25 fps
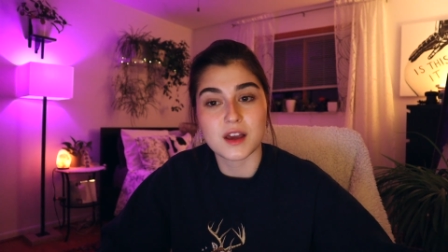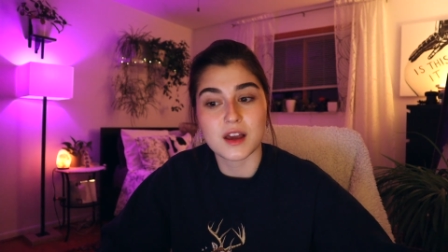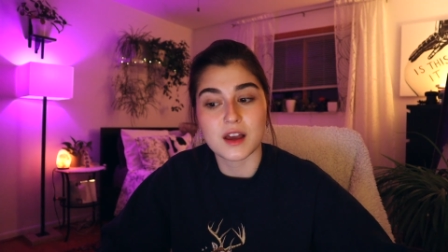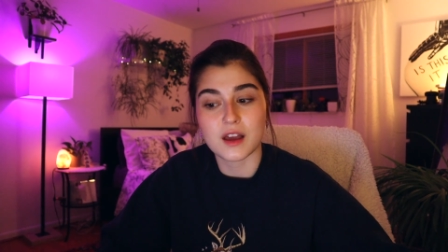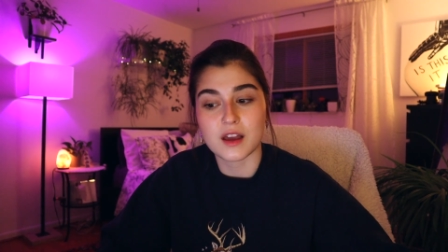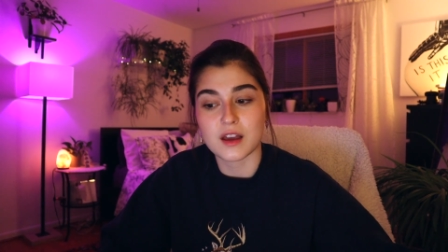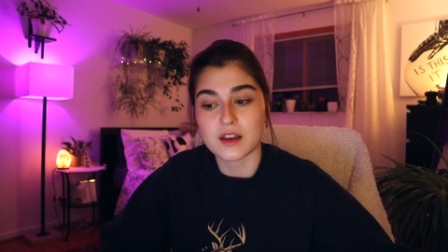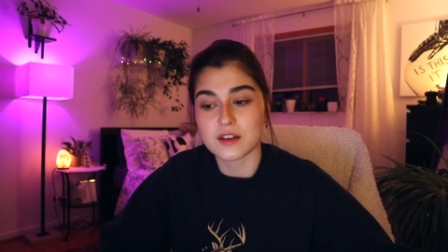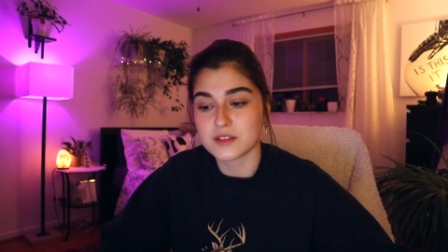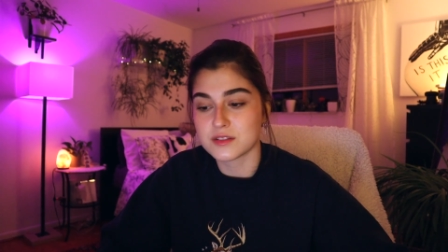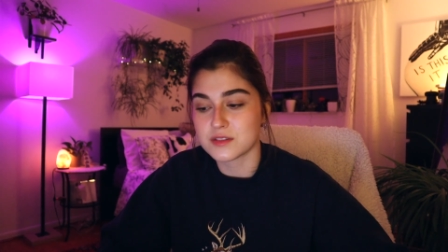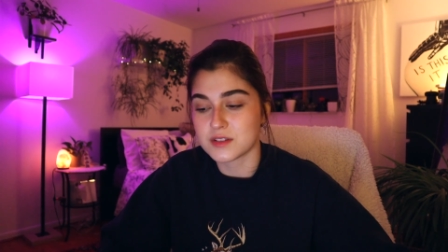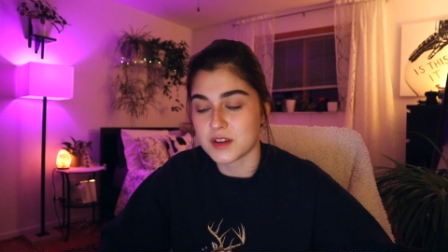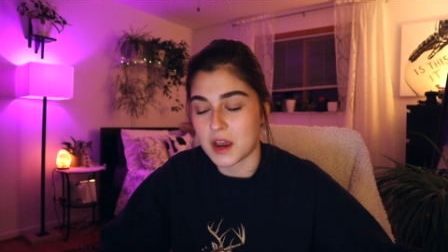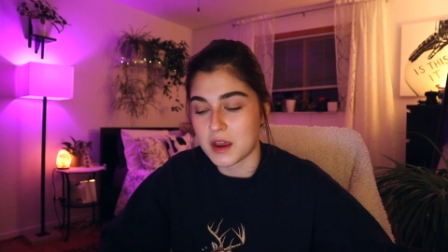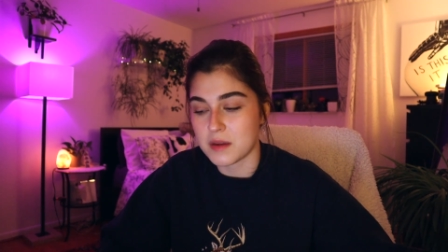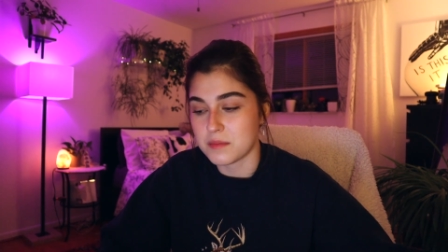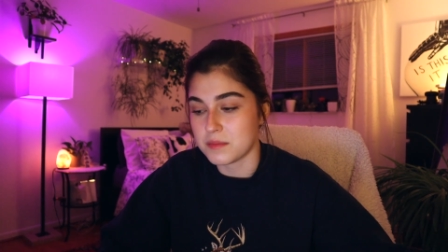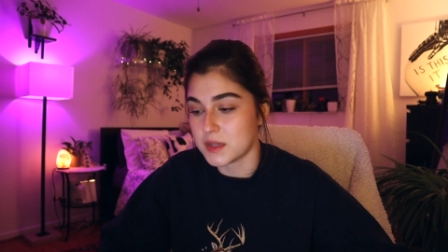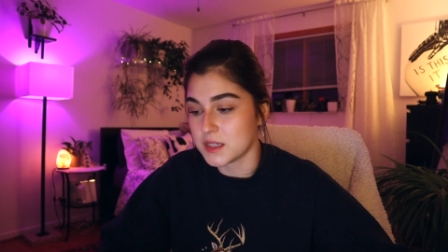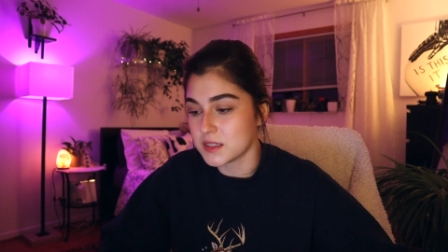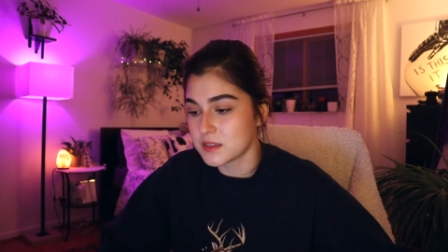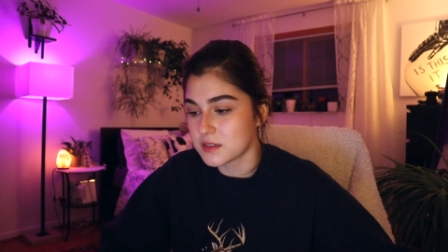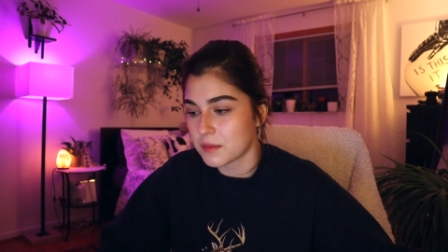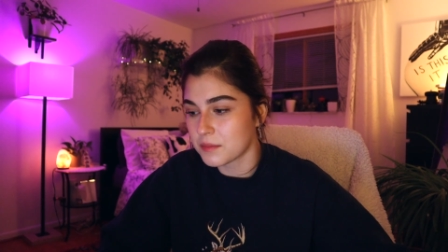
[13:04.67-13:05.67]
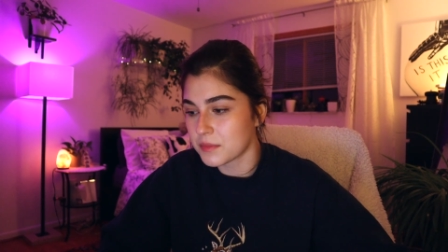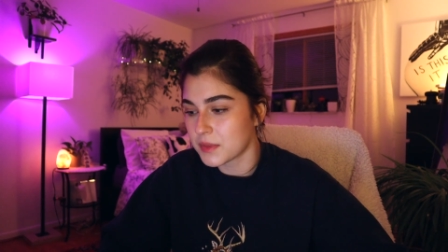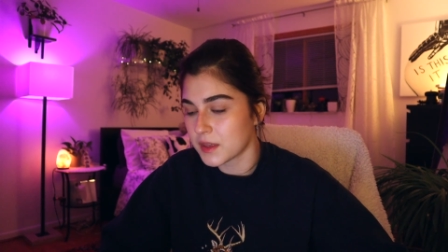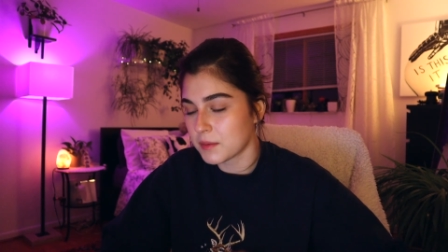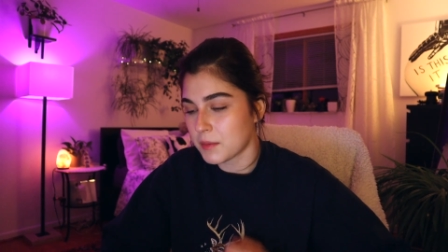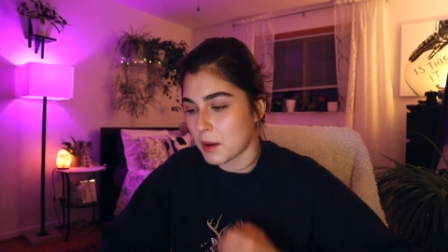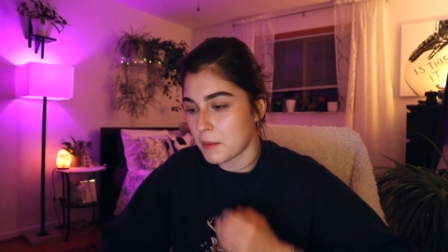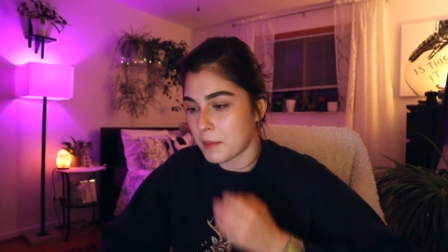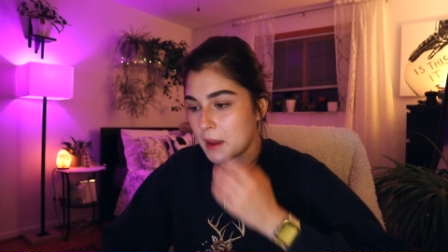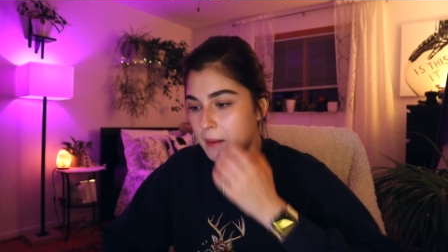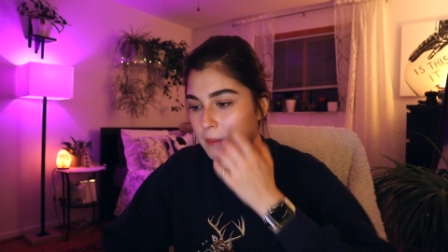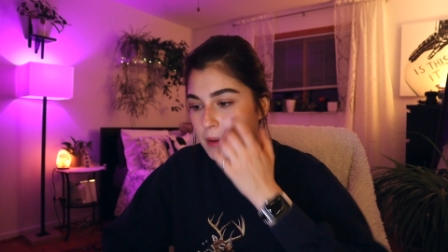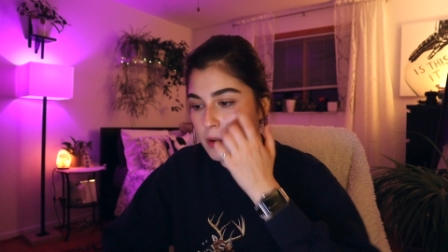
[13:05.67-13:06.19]
Uh, did I miss something in
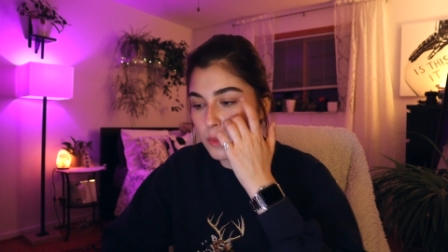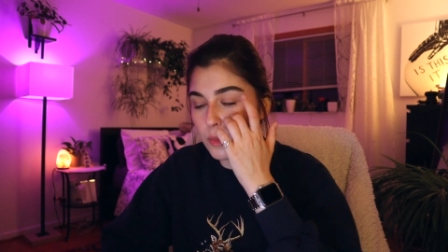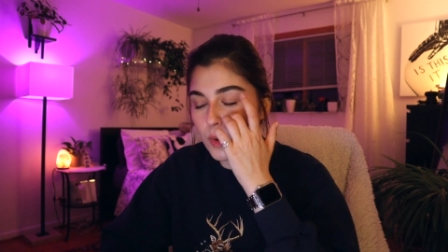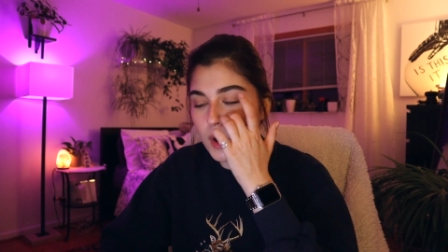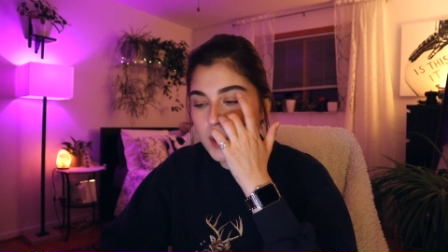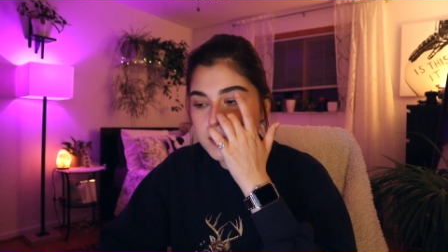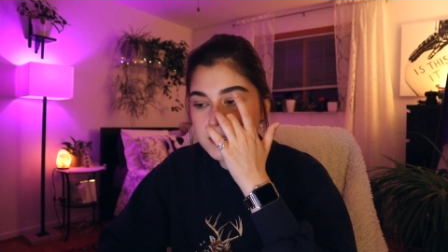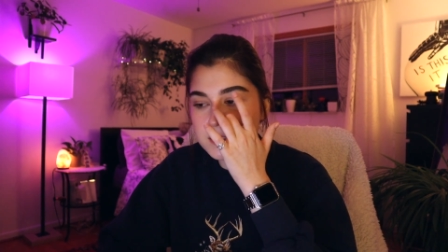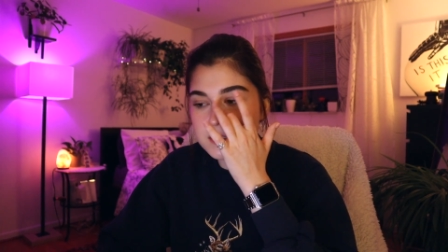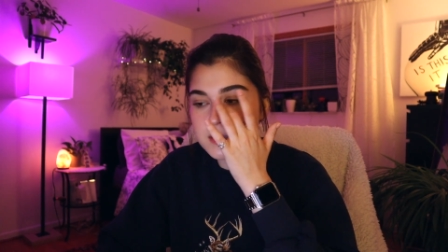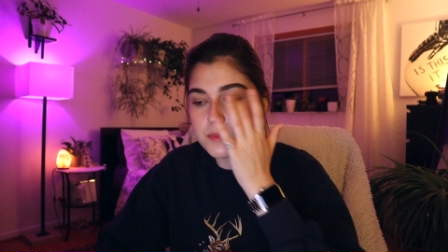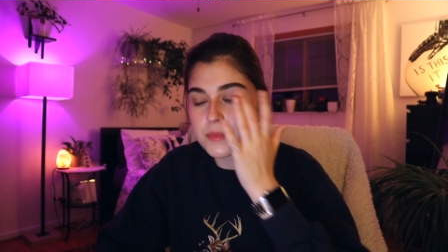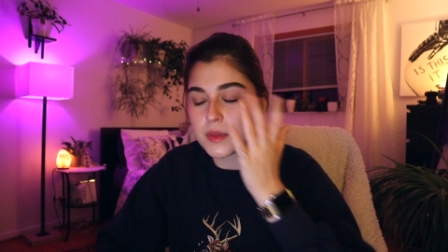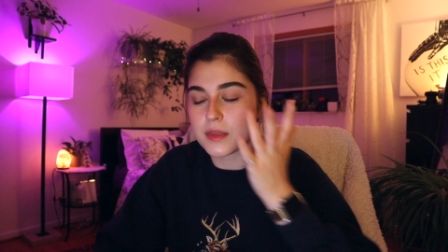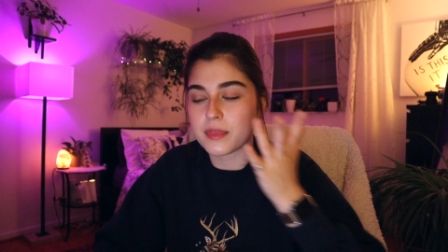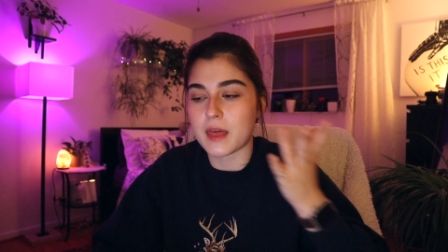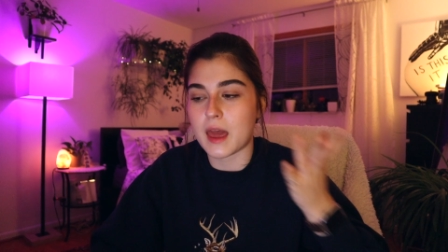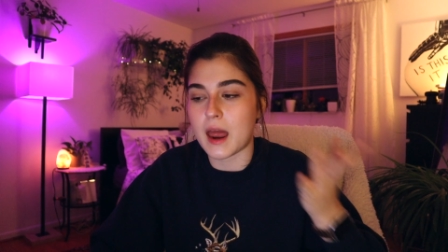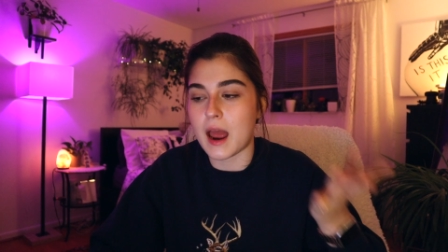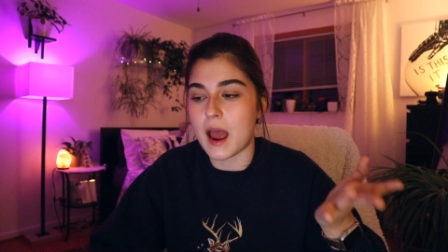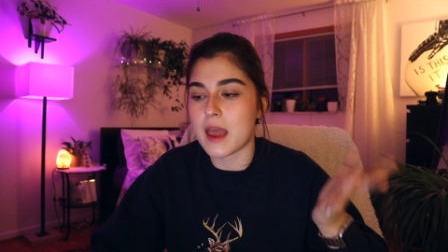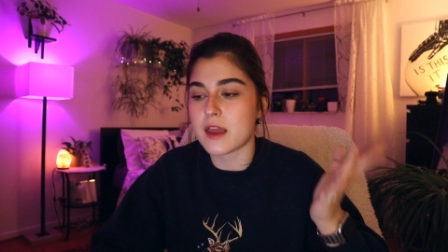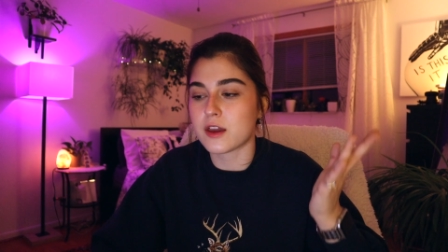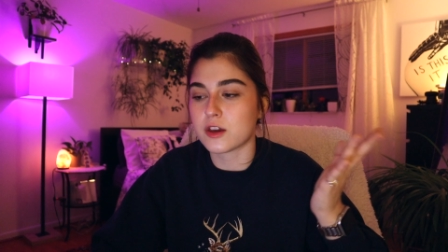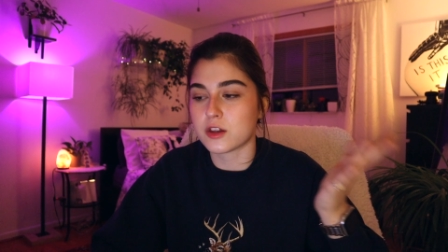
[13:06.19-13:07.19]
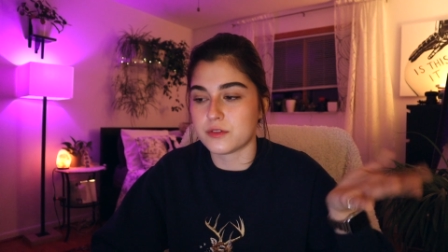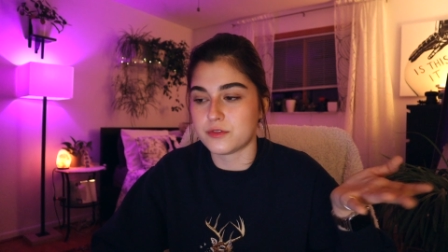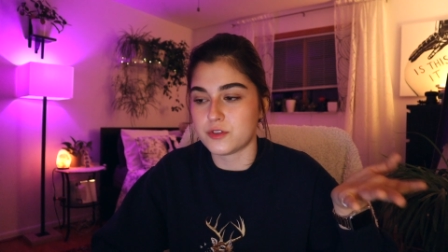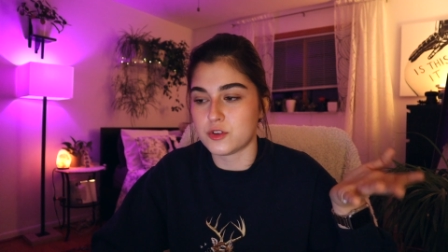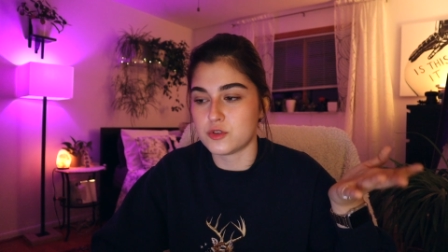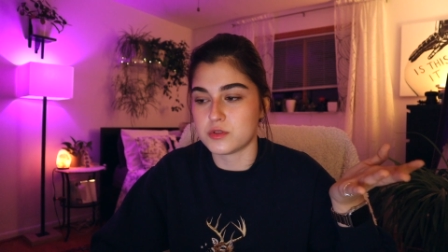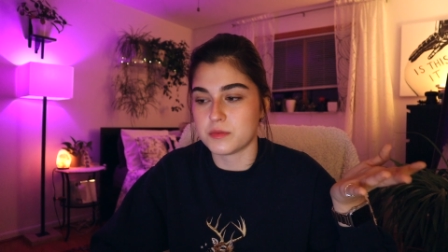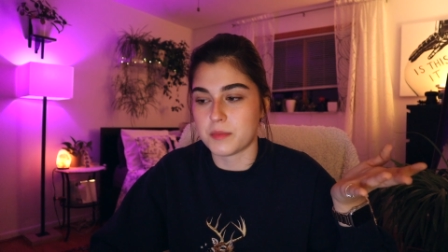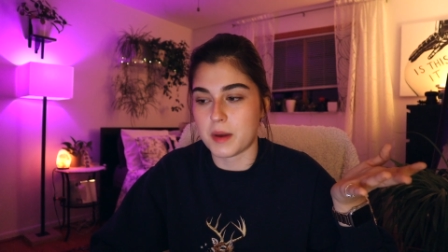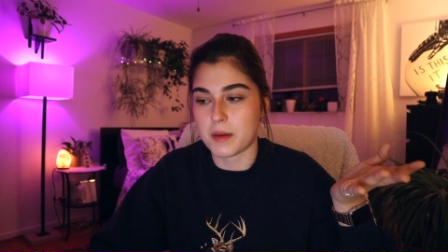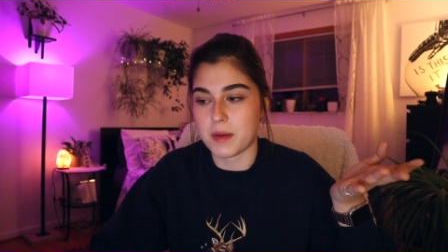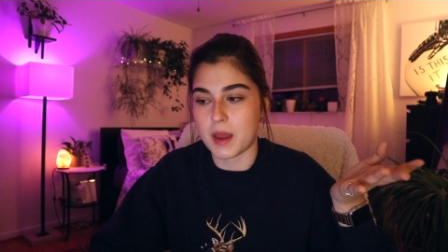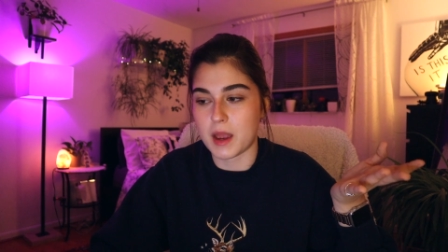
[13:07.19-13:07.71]
my backpack? What is something that I could have
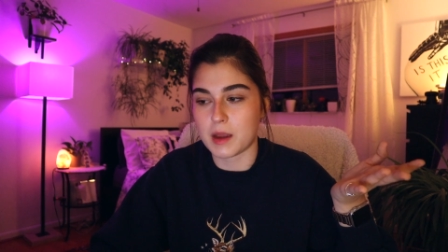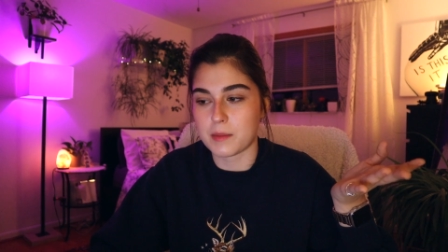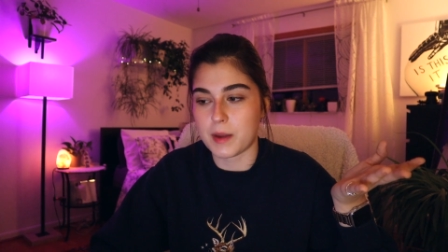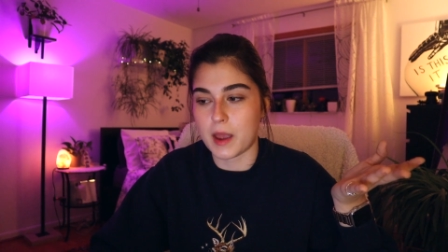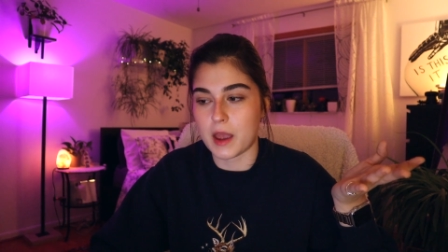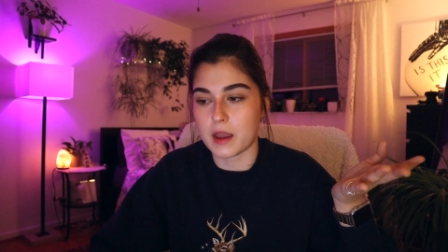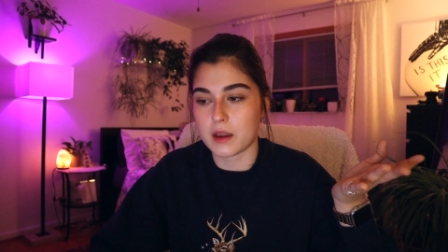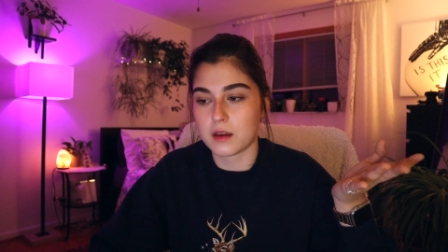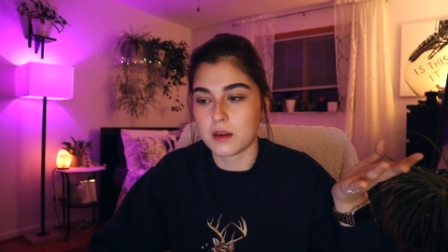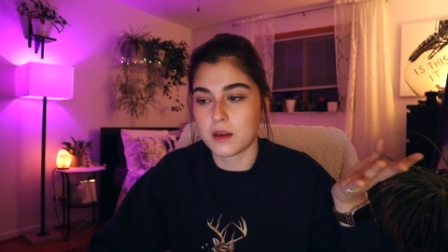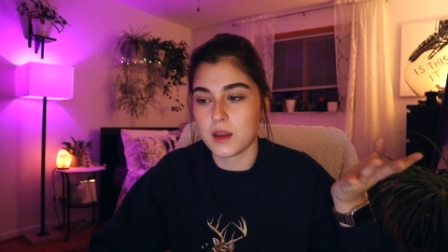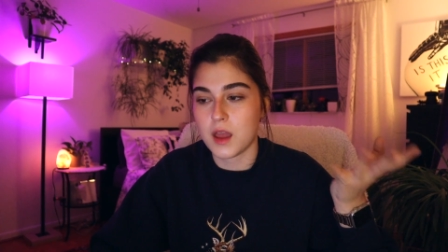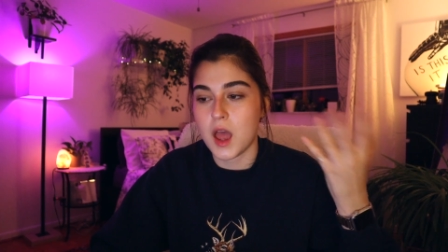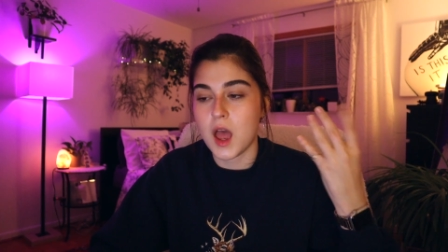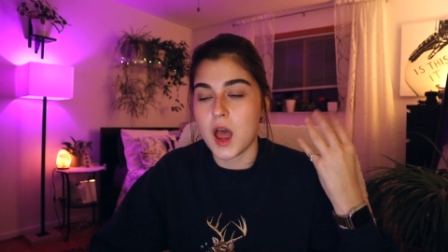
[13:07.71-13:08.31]
used in my backpack?